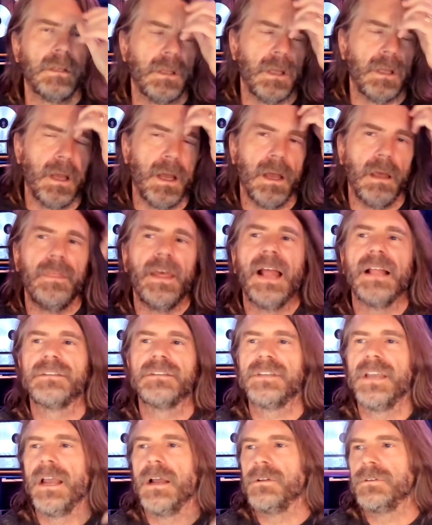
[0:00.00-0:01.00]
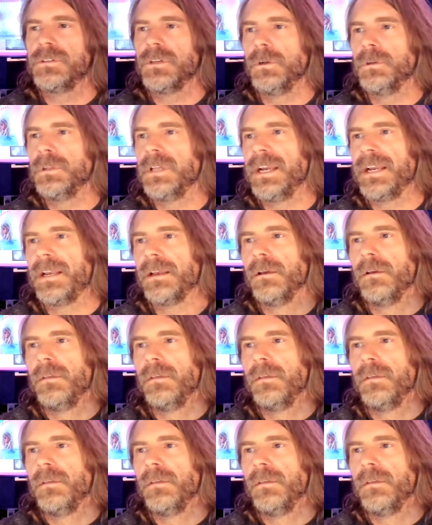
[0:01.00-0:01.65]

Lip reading: that sound. So like